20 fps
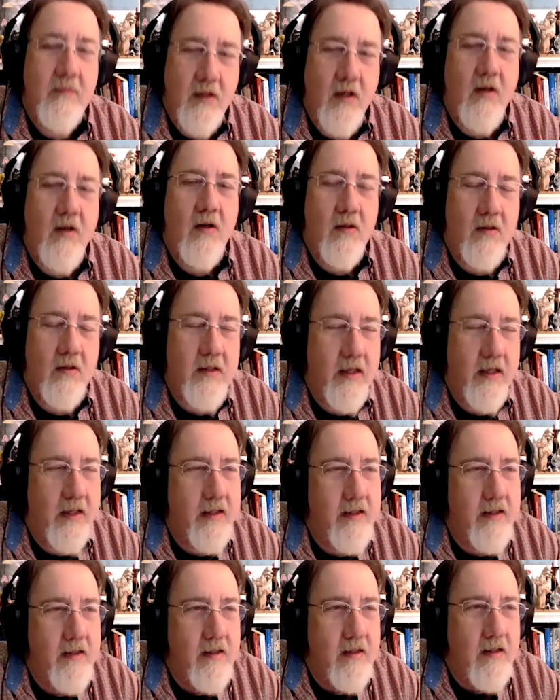Oh, okay.
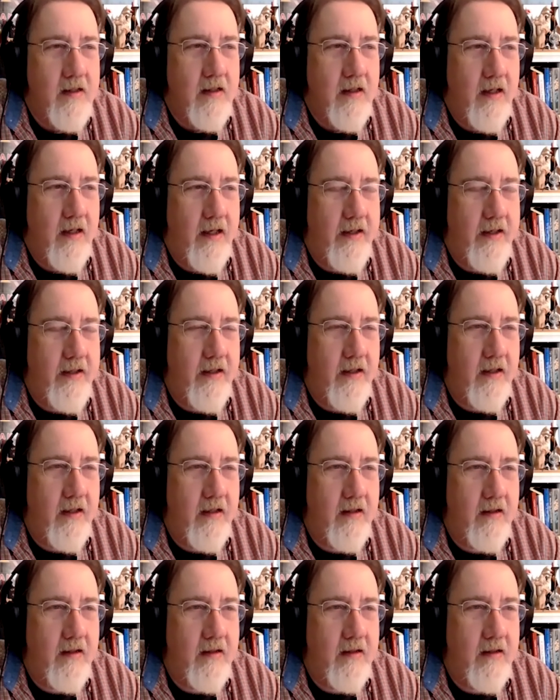And
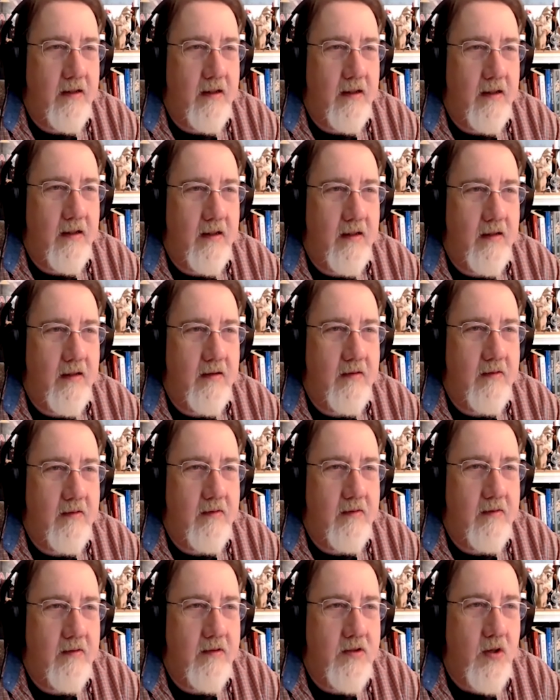
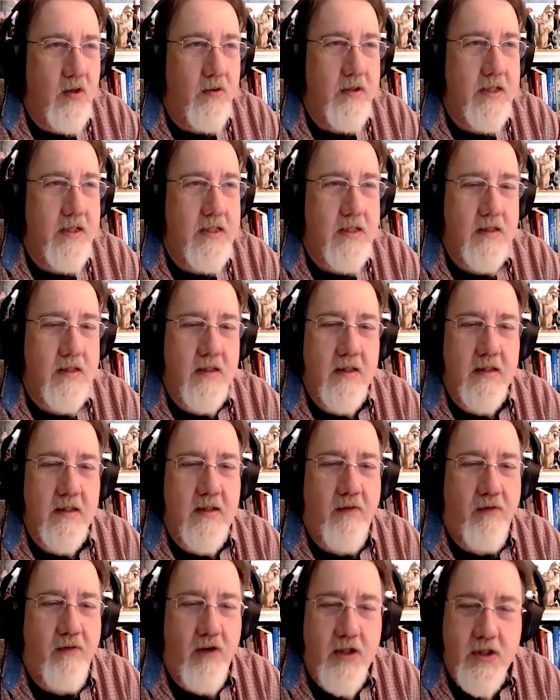so this
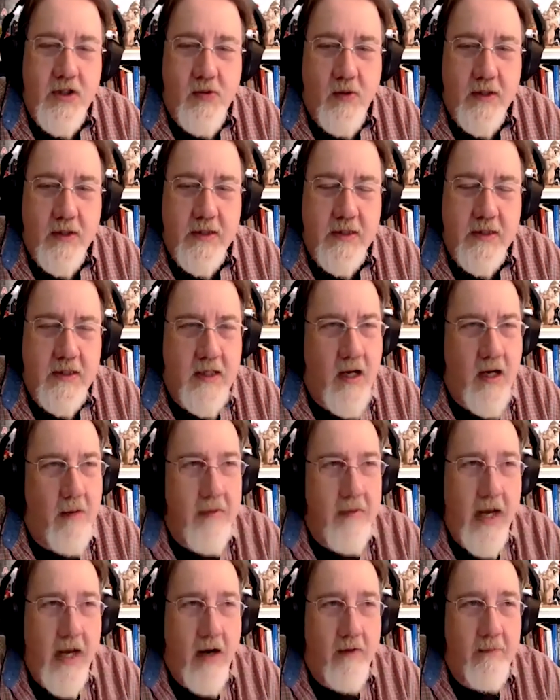first one's
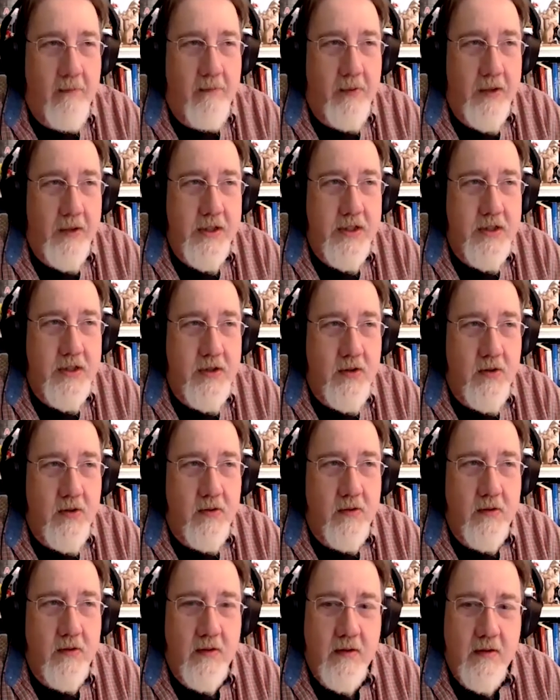coming out pretty
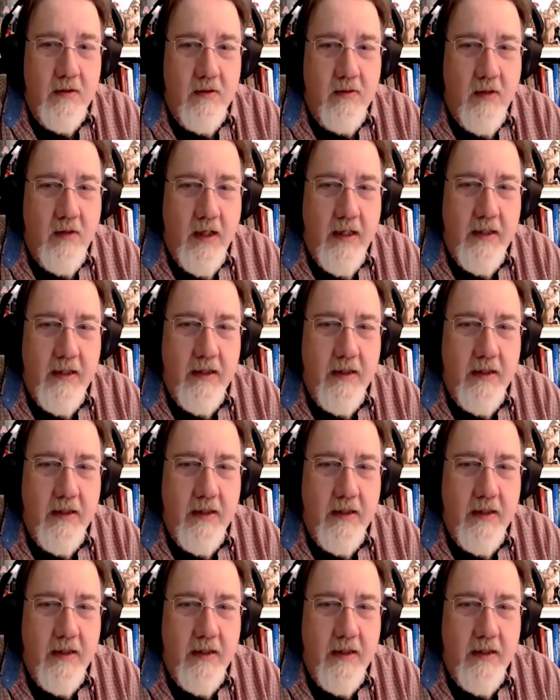soon, right?